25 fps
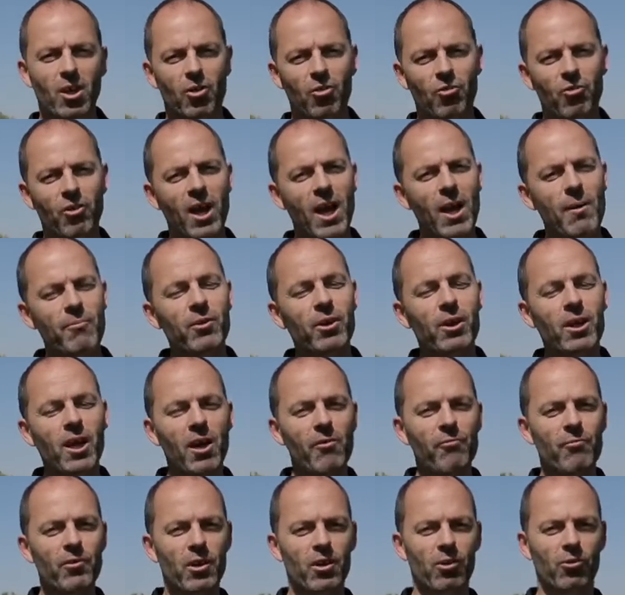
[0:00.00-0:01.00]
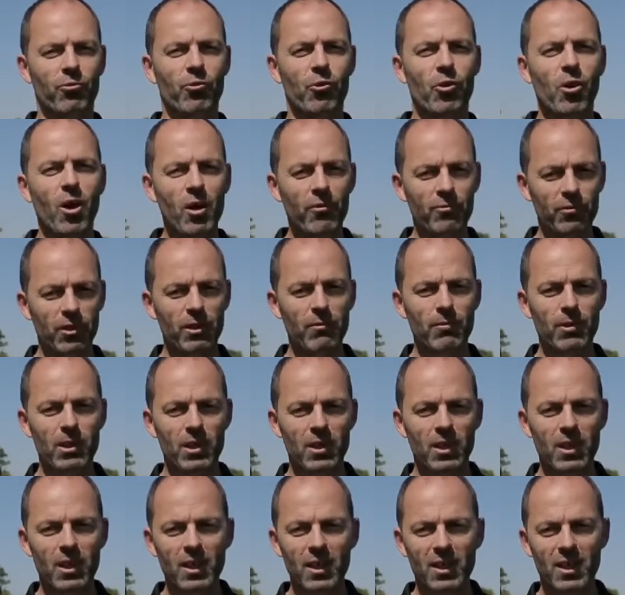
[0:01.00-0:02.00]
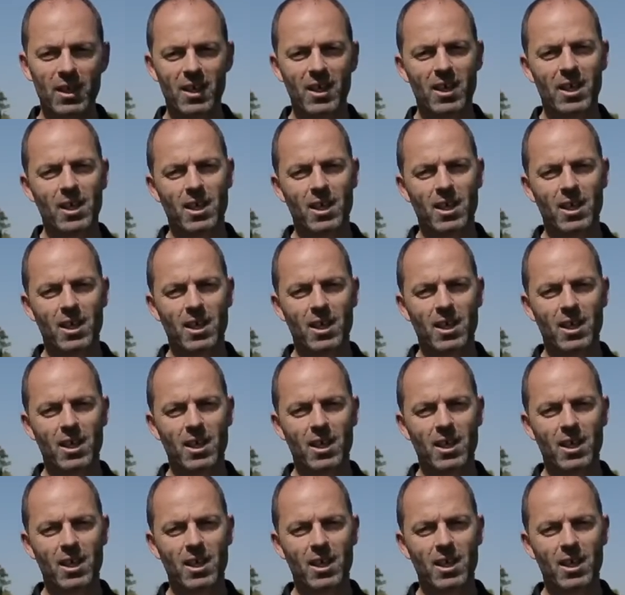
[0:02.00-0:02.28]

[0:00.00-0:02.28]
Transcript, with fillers: Grab a Kai Fitness for Golf D V D,